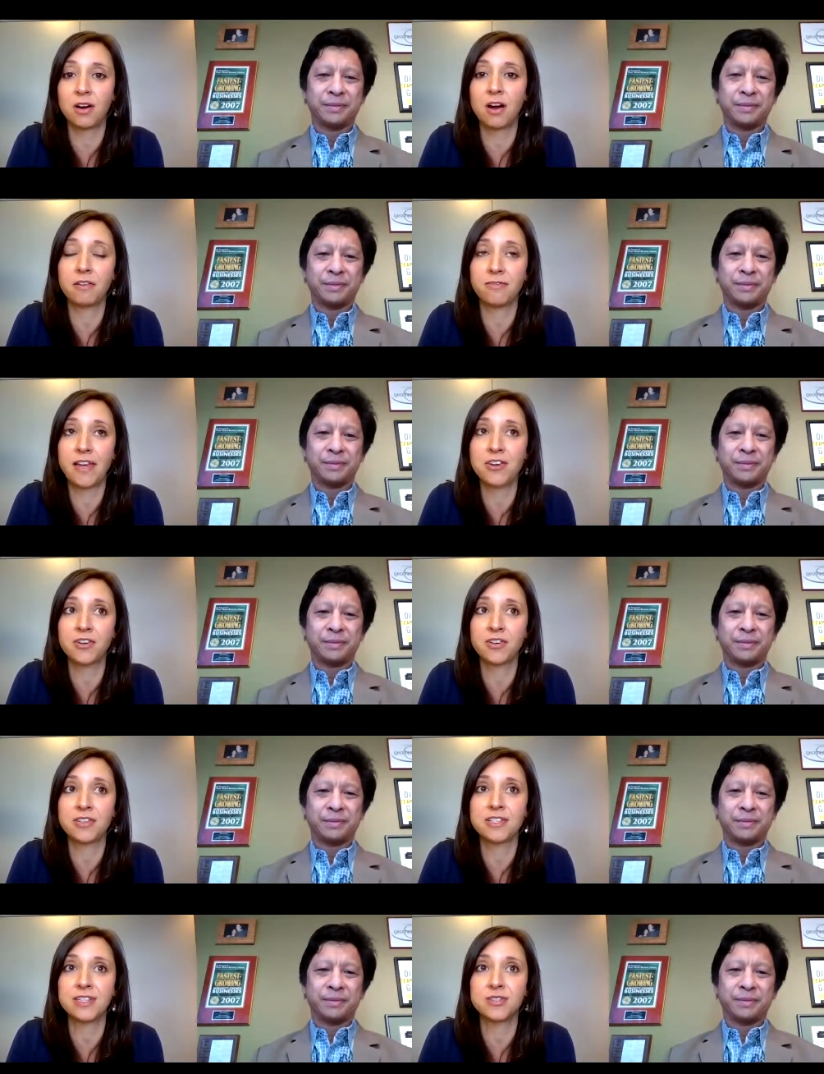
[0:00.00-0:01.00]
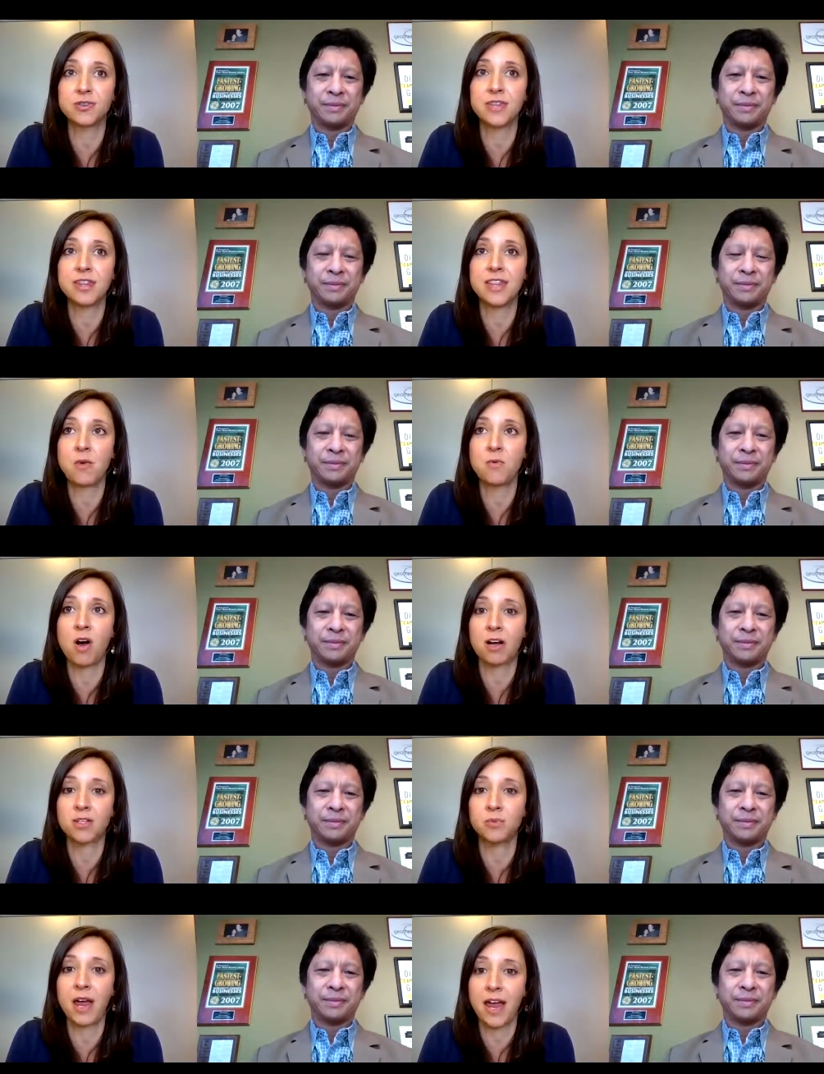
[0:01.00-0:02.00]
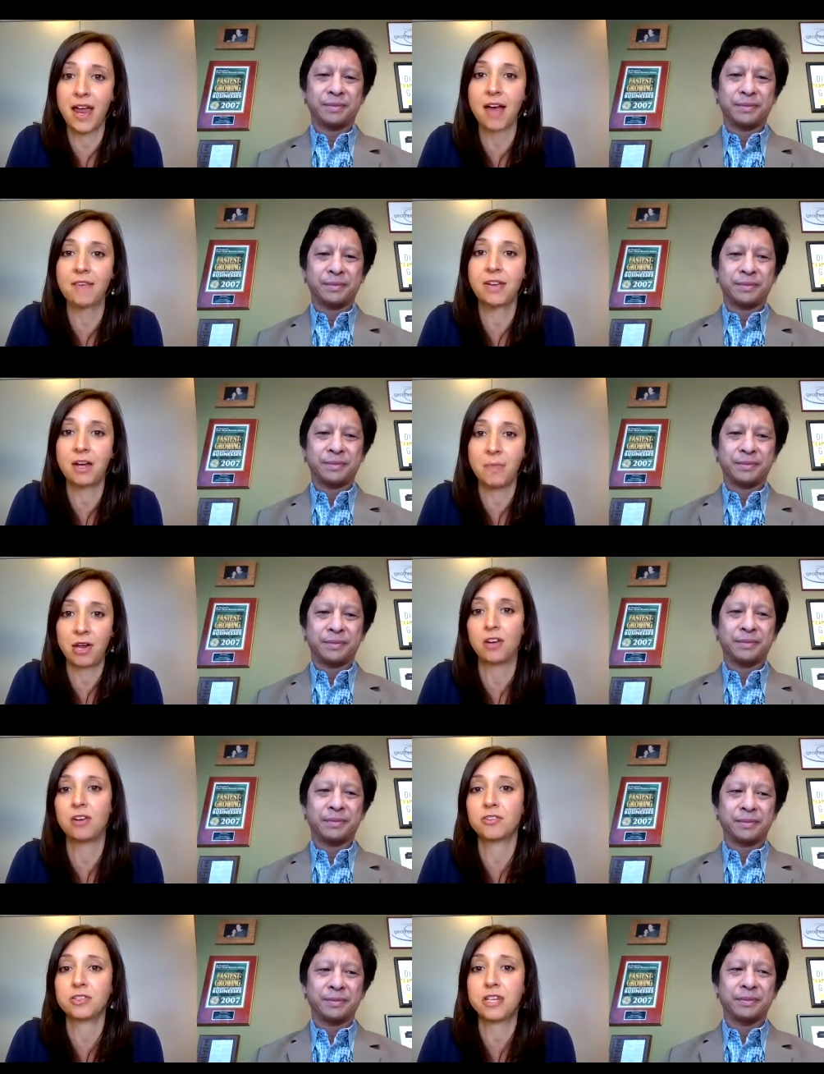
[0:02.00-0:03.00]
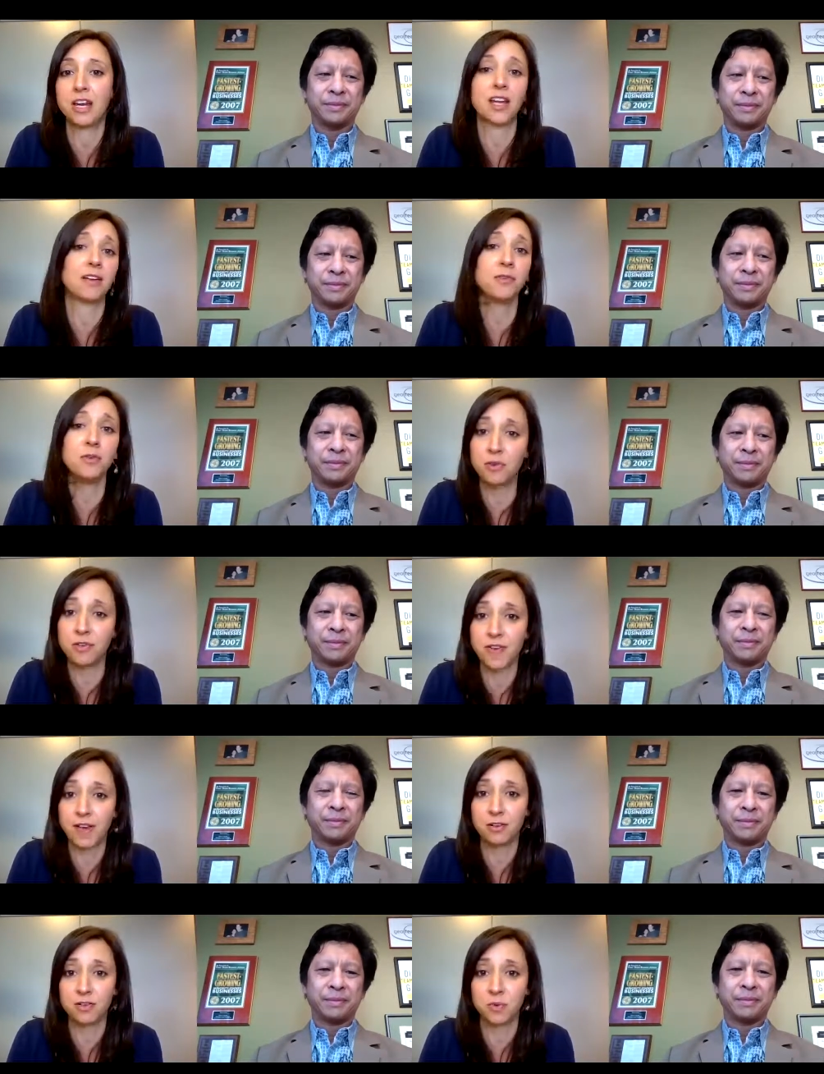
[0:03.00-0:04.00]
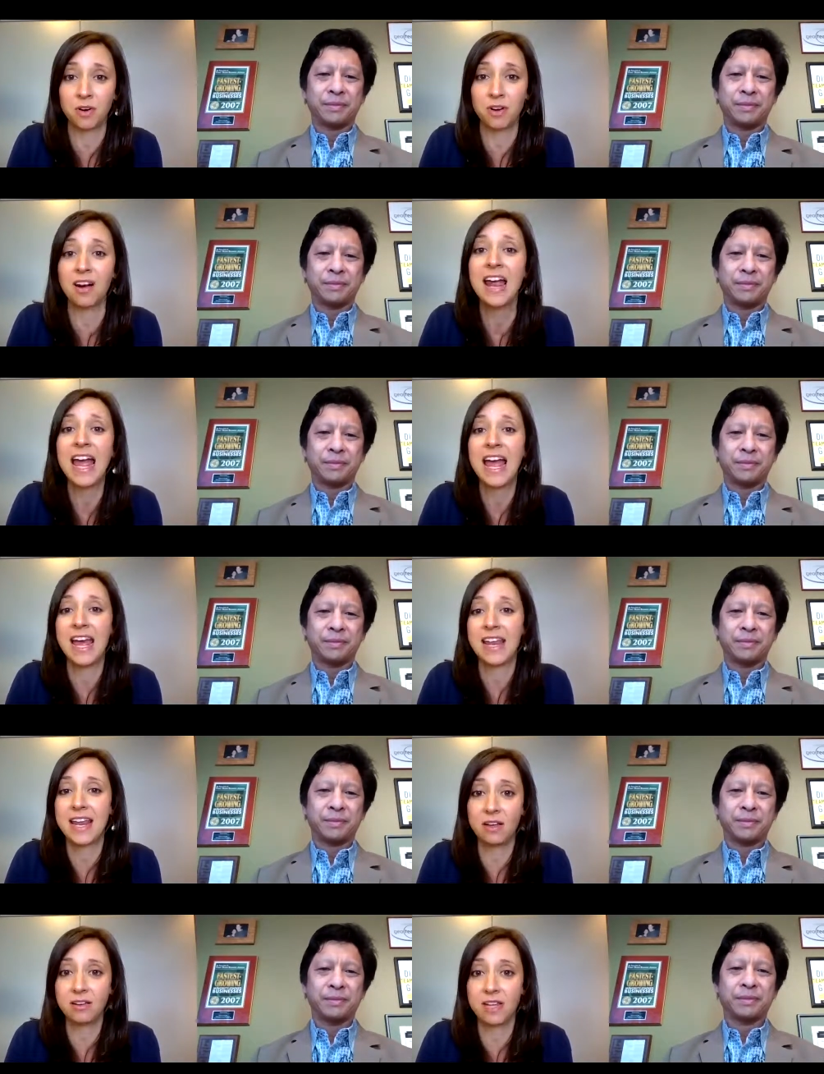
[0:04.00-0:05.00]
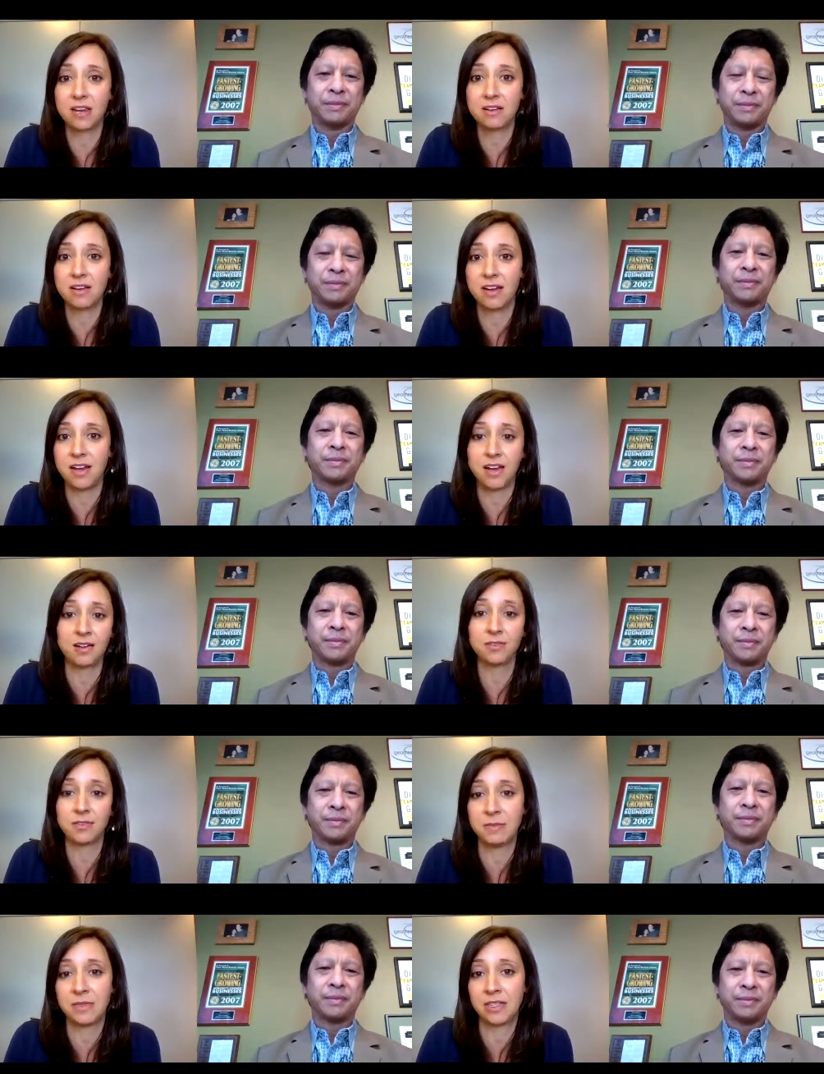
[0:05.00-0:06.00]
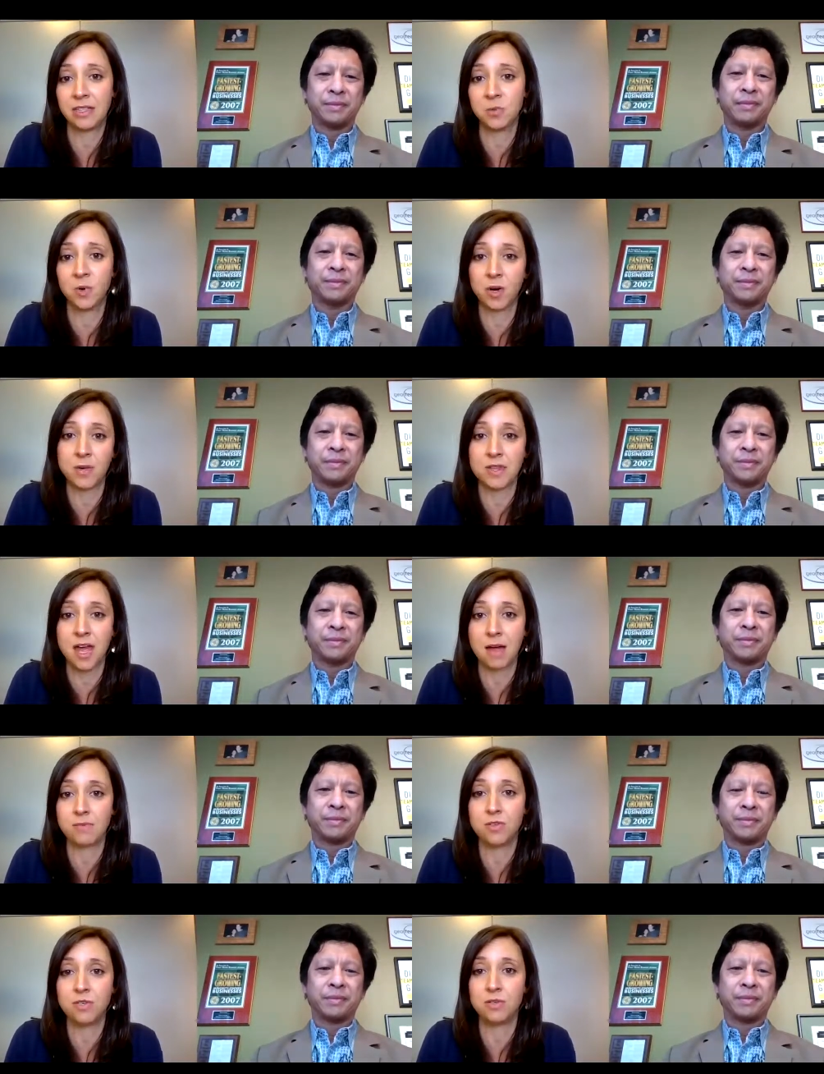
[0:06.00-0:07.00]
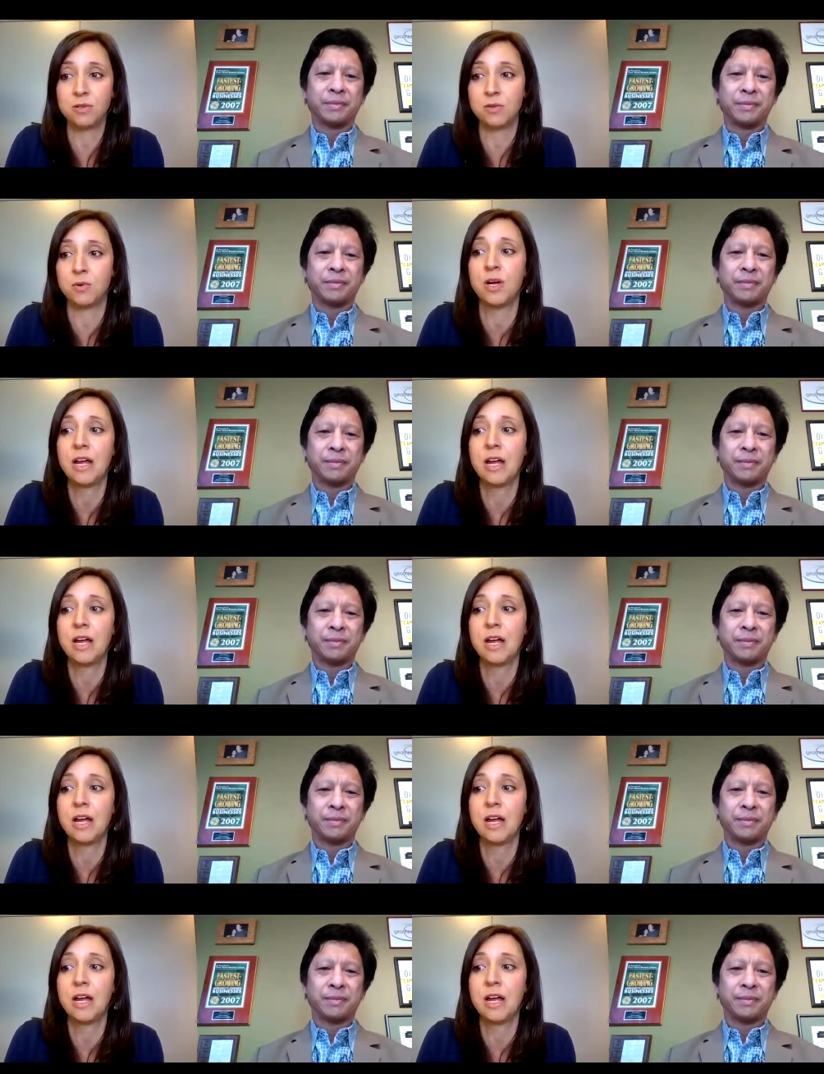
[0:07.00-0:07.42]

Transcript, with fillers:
Speaker 1: our vendors so that they walked away having a better understanding of who those vendors were and how they could ultimately work with them to